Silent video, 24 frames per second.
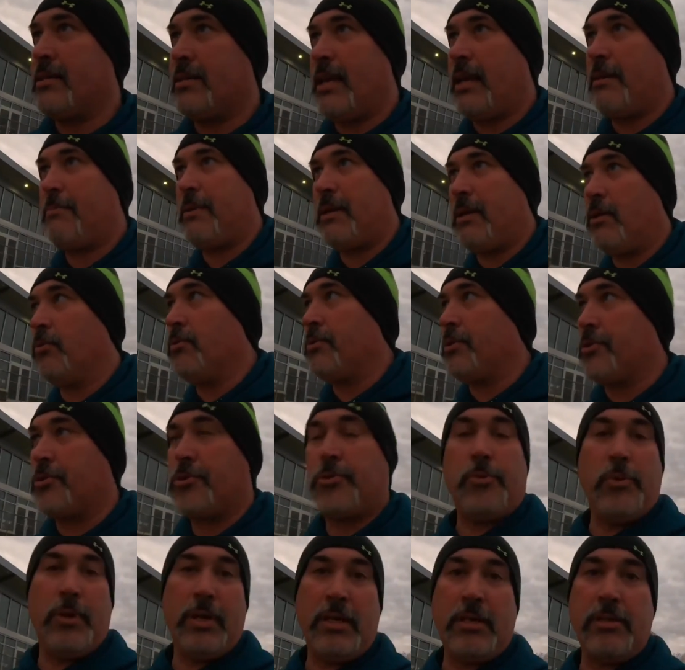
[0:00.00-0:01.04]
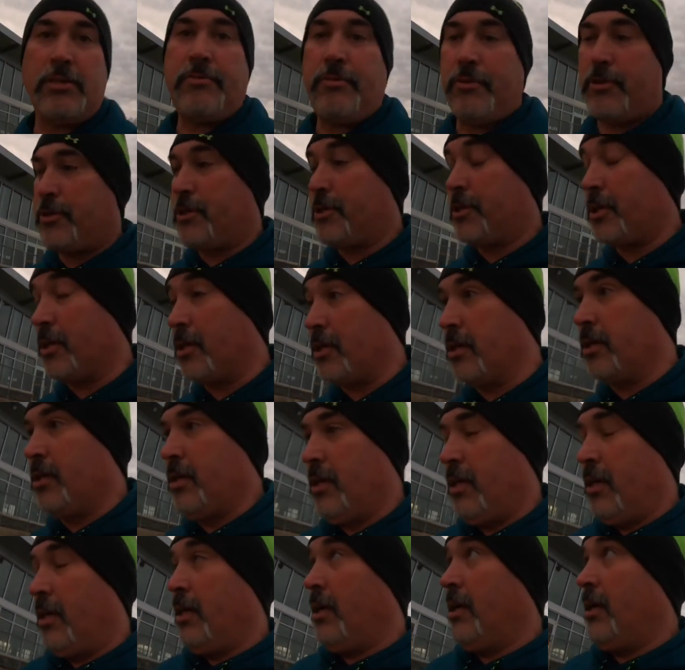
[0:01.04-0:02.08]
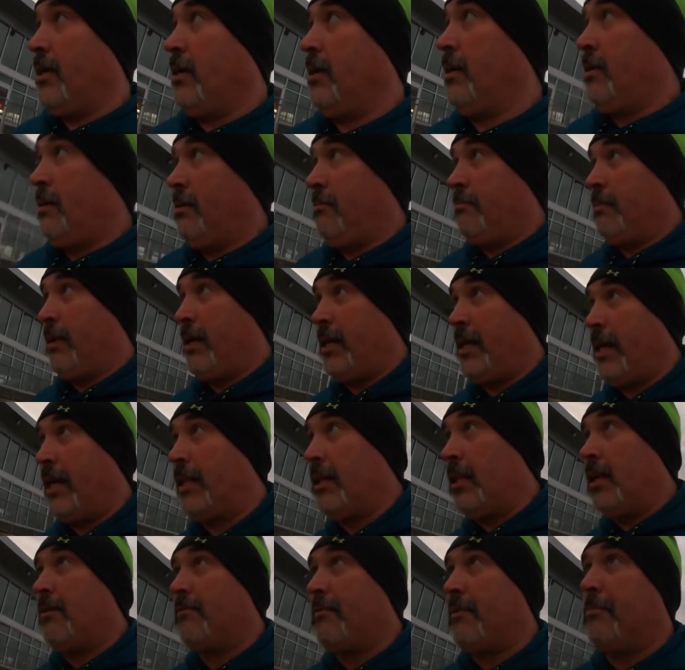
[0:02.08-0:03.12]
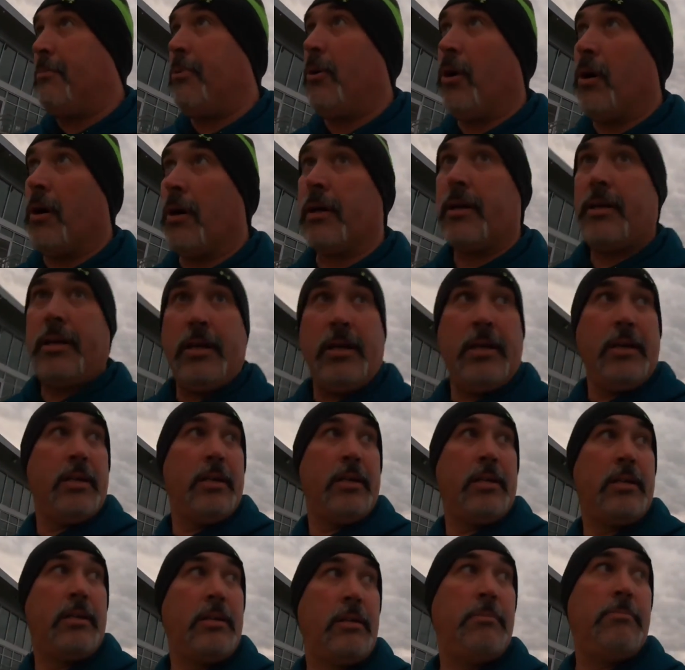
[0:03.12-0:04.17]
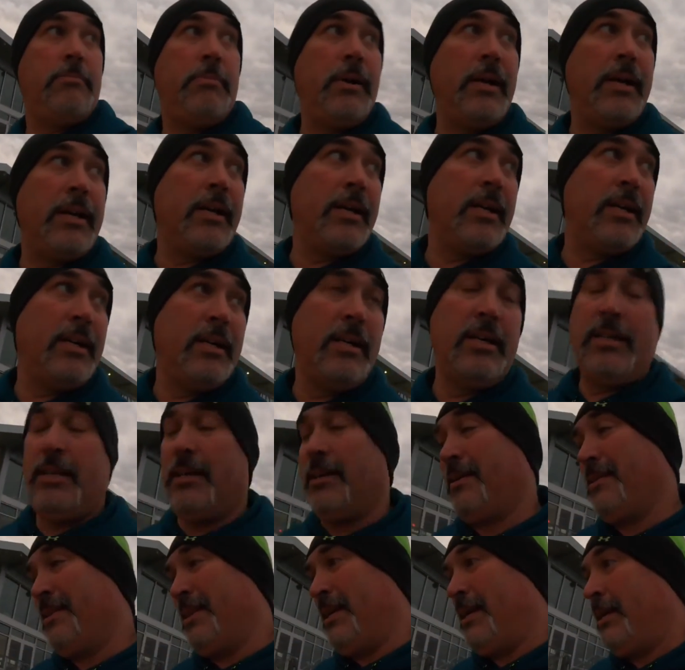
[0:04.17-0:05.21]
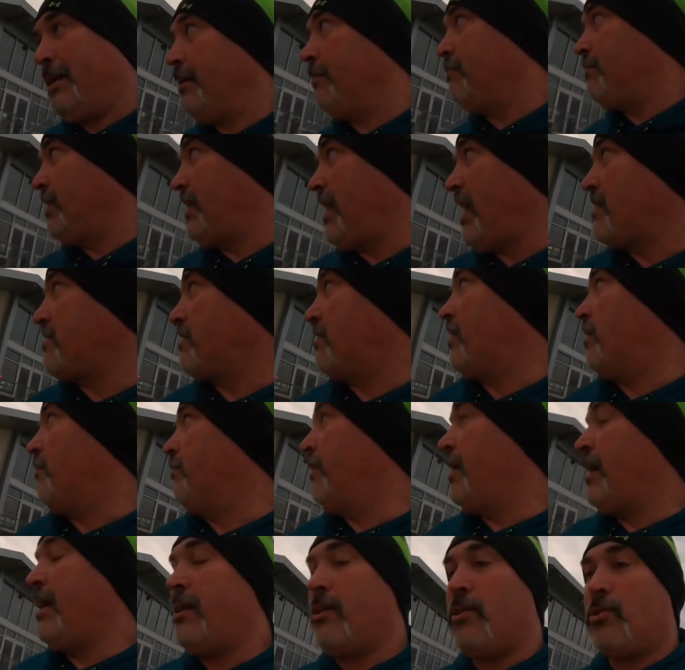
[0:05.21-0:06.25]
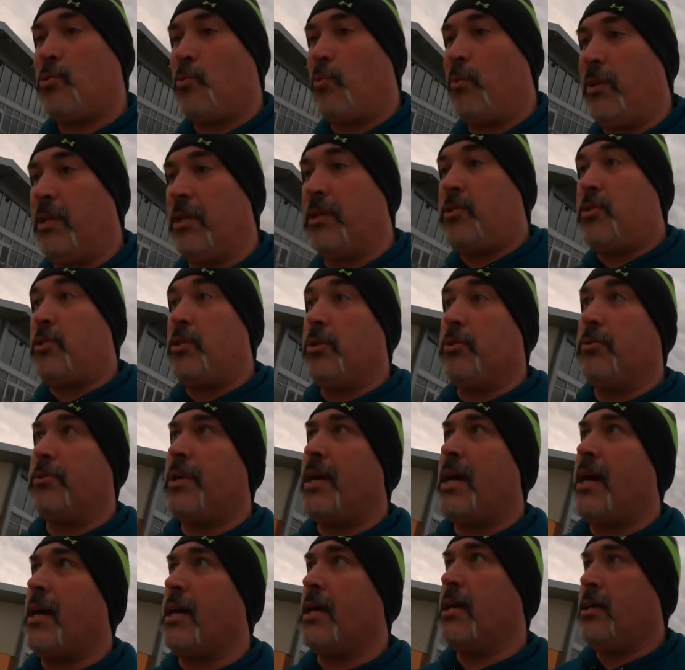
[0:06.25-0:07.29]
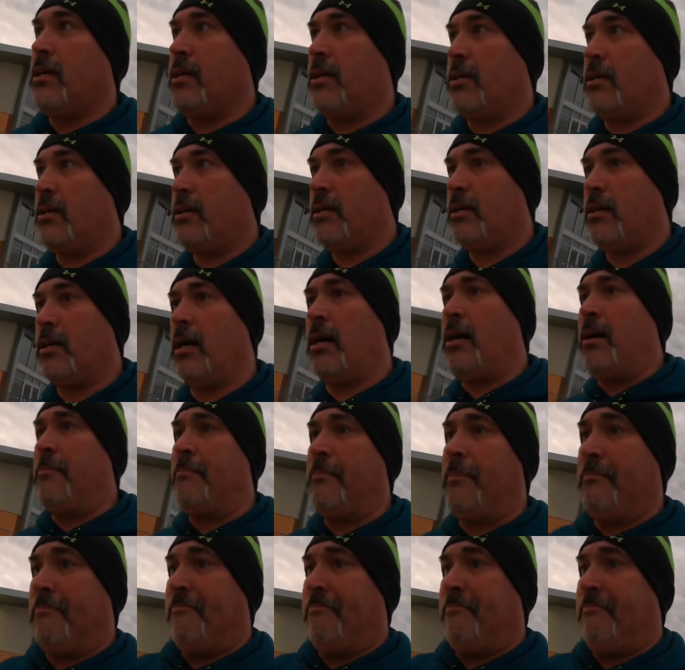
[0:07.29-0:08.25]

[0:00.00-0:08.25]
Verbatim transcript: they'd be on the swings for sure. Man, they love the park. But uh, but that's it, man. It's a really chill day. Um,